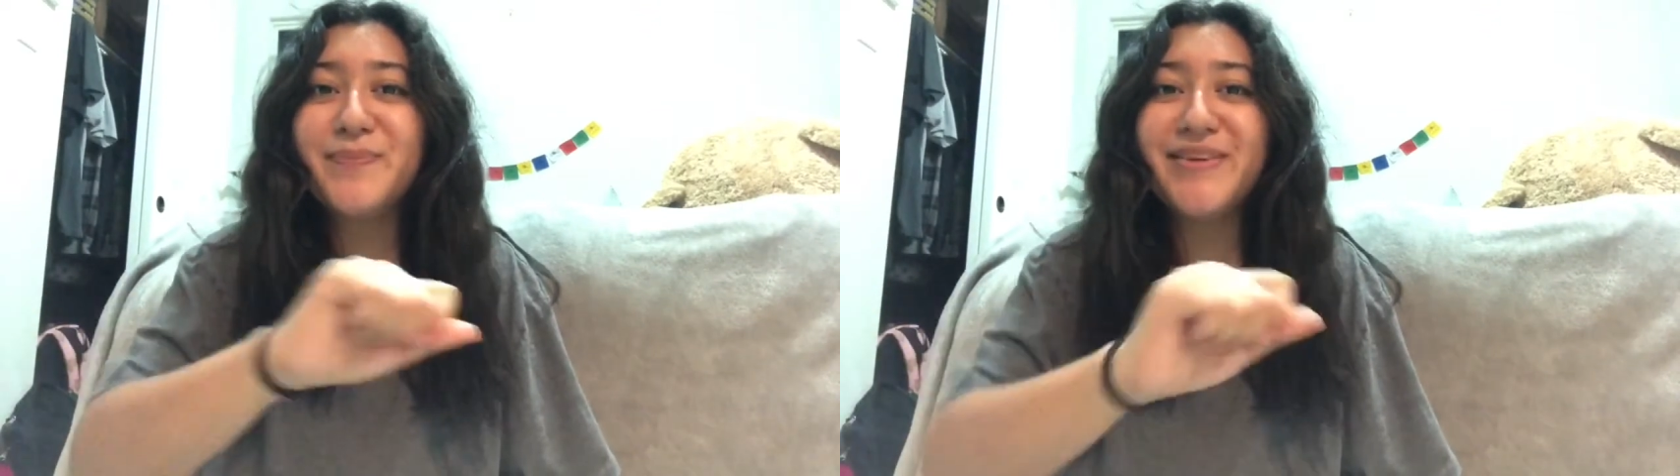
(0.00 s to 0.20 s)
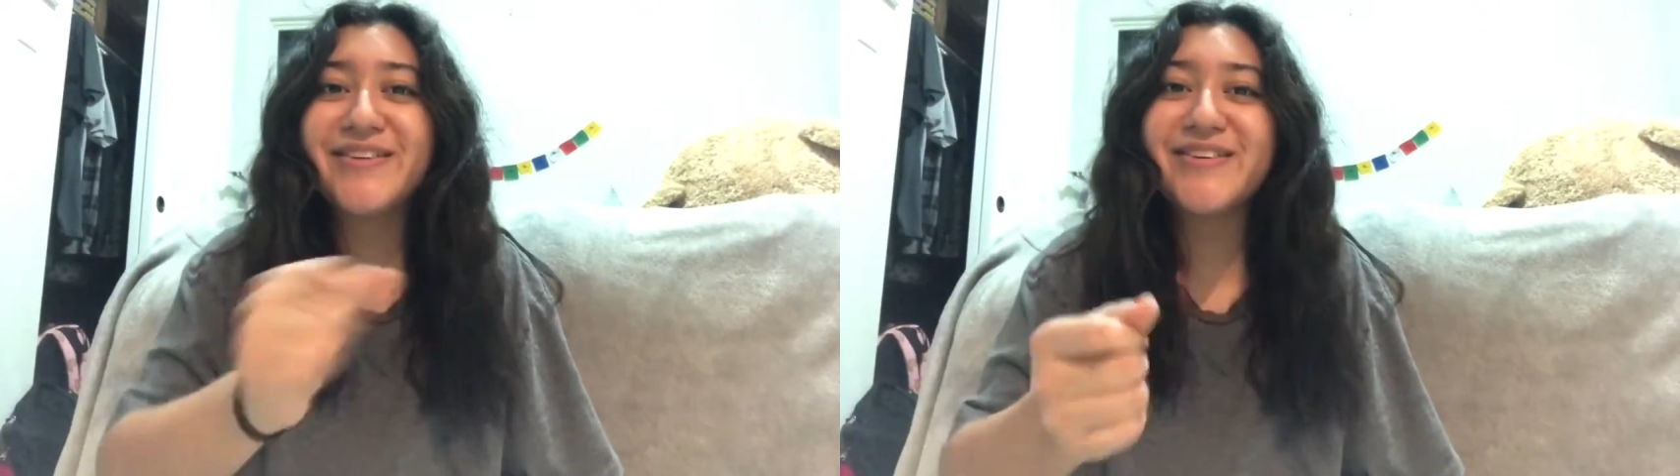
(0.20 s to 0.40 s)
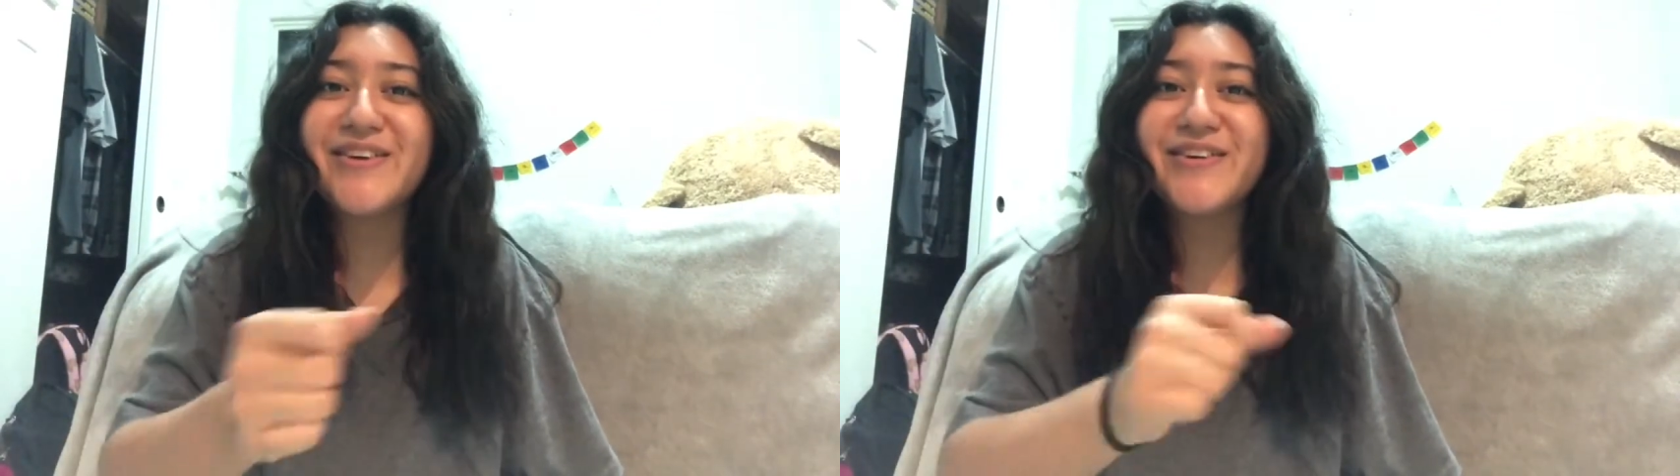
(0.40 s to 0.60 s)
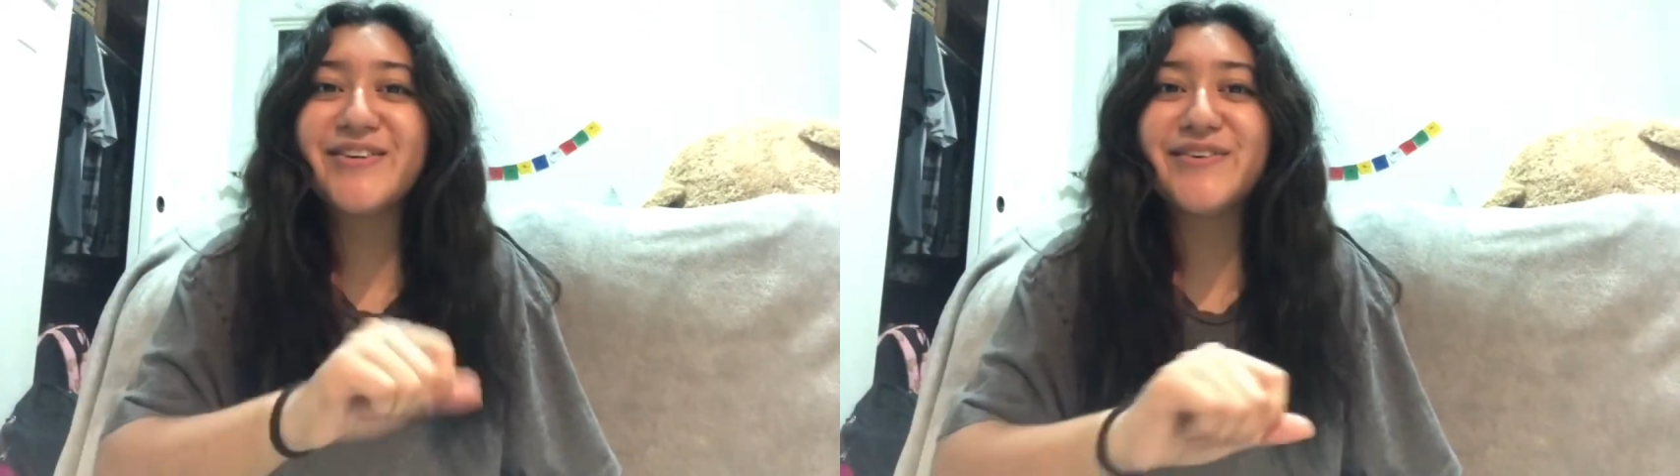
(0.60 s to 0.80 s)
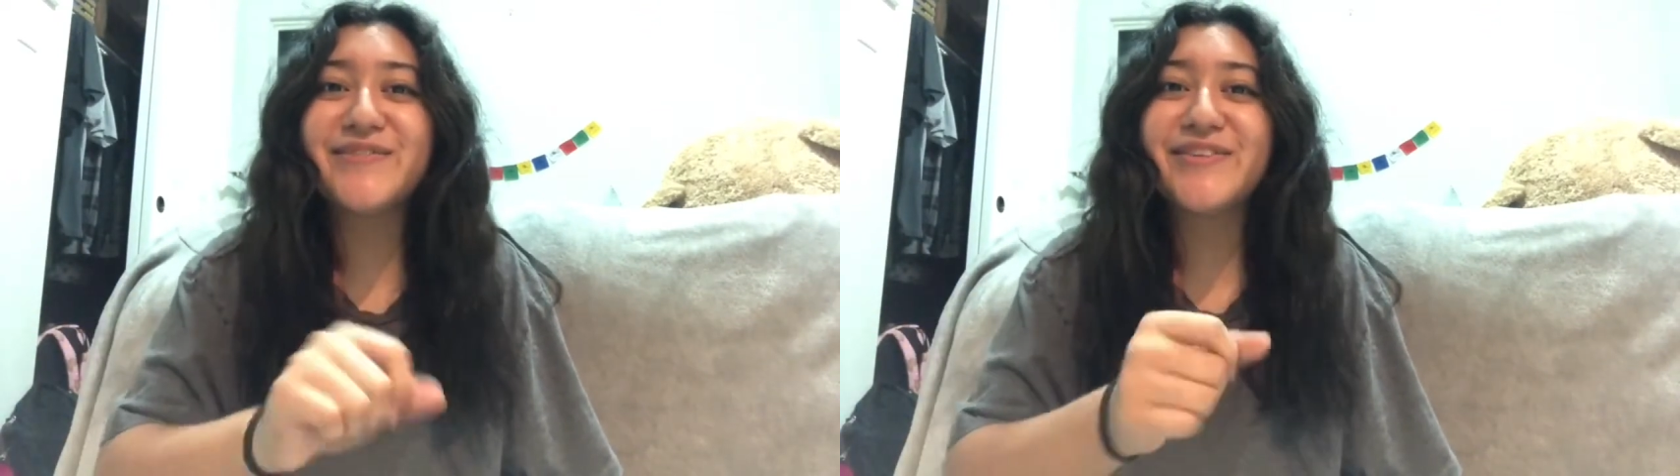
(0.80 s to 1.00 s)
beer on
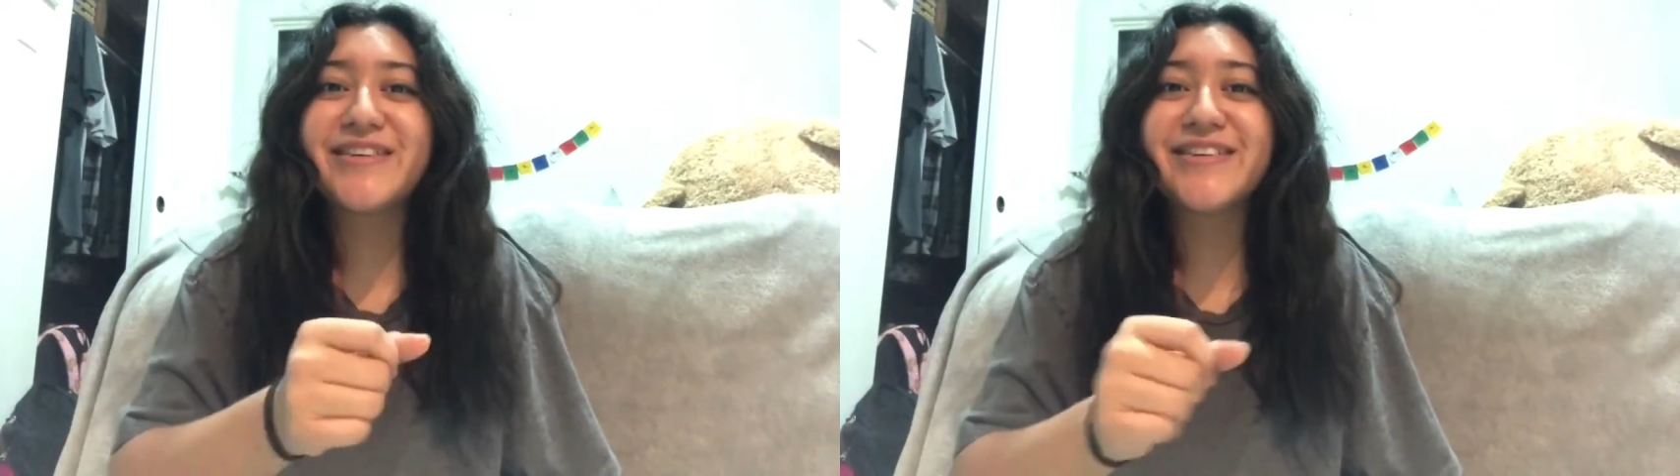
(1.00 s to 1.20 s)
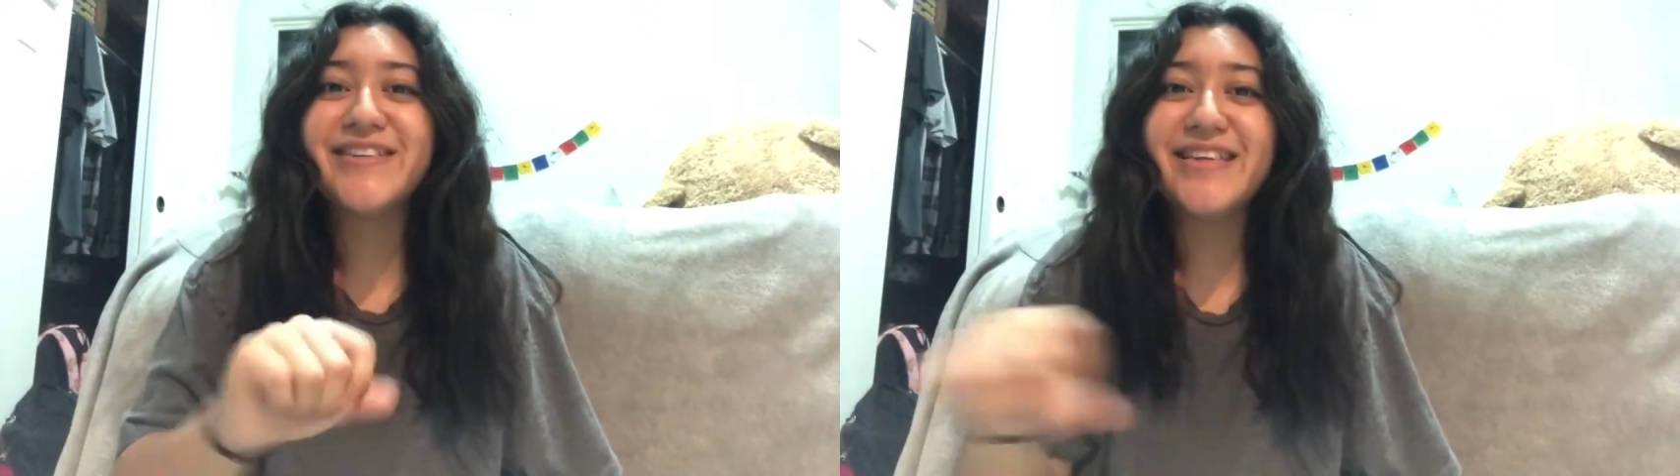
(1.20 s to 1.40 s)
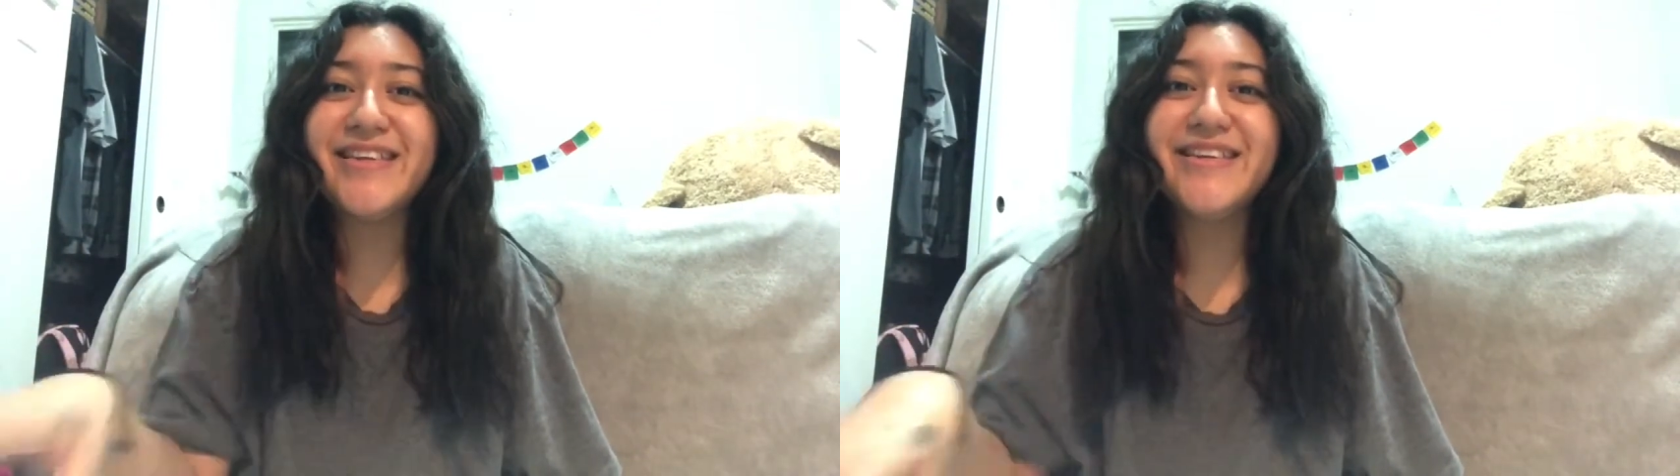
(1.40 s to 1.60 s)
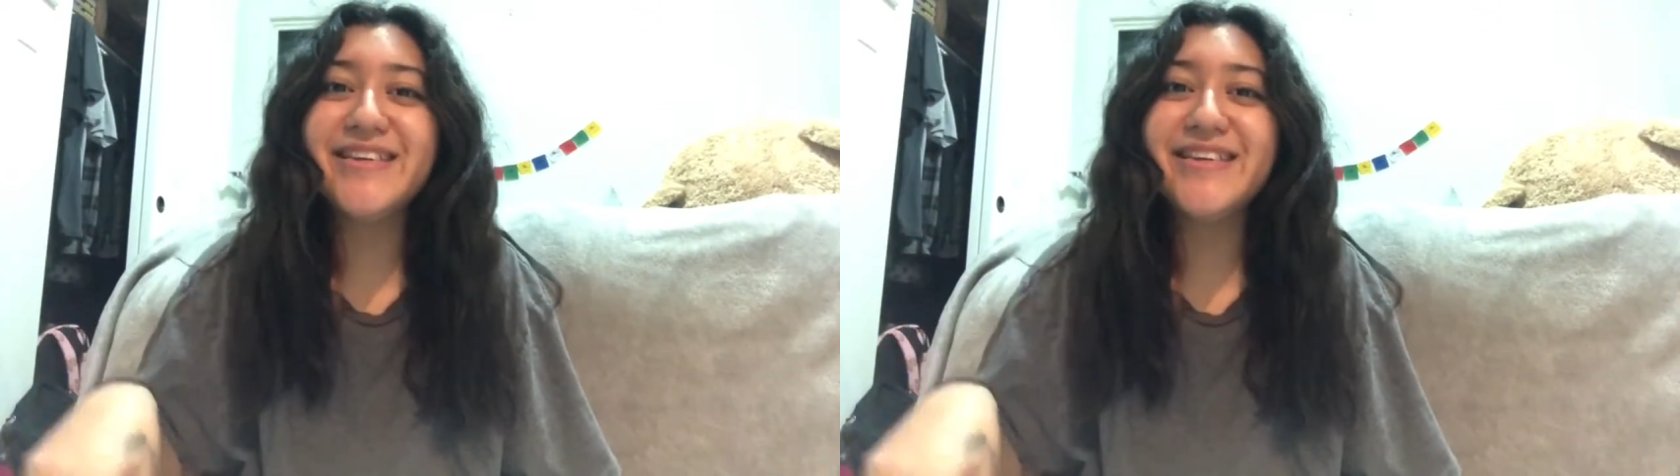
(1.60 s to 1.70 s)
her fucking knee,